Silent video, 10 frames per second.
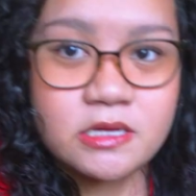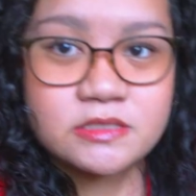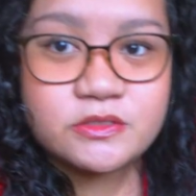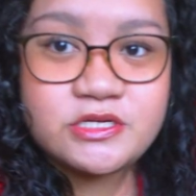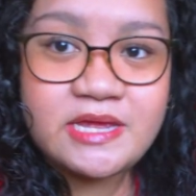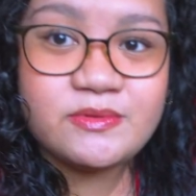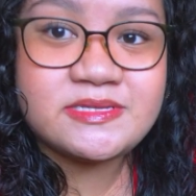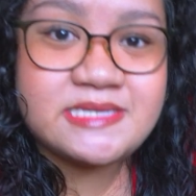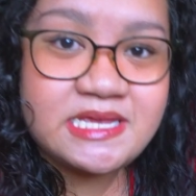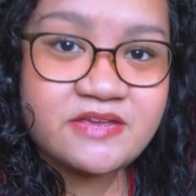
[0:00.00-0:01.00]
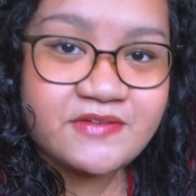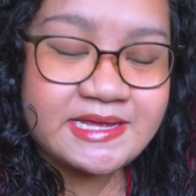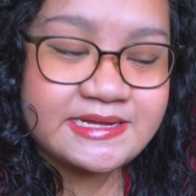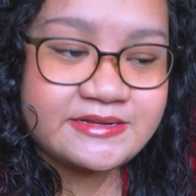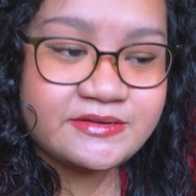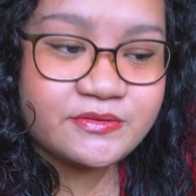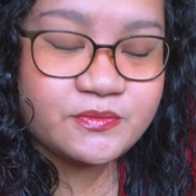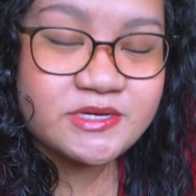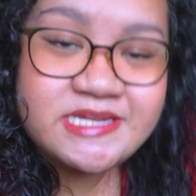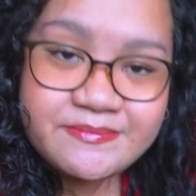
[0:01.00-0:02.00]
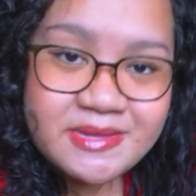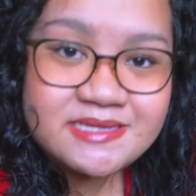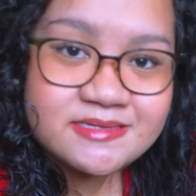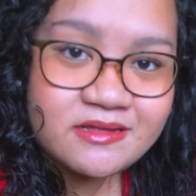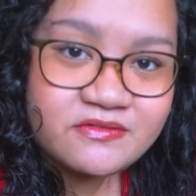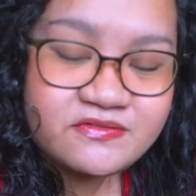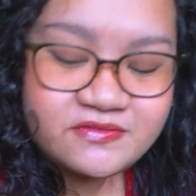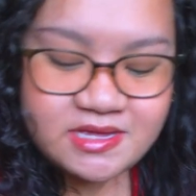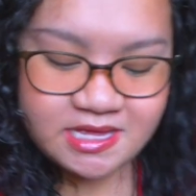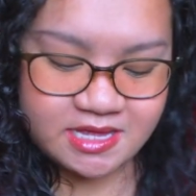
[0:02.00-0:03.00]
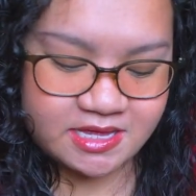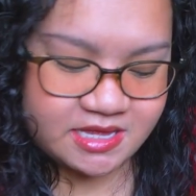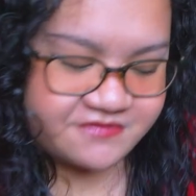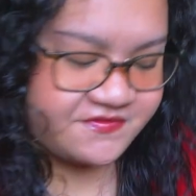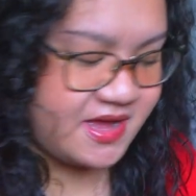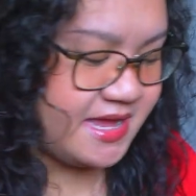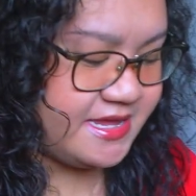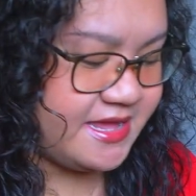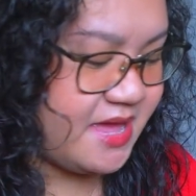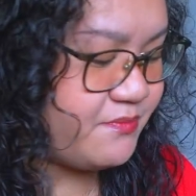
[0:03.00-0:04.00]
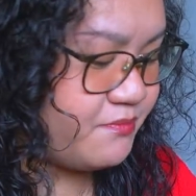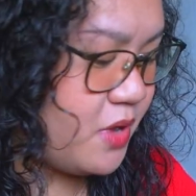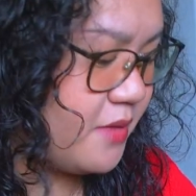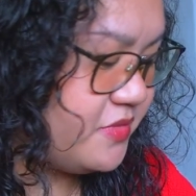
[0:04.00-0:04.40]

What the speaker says: So today we'll see if I can redeem myself. If I am Bob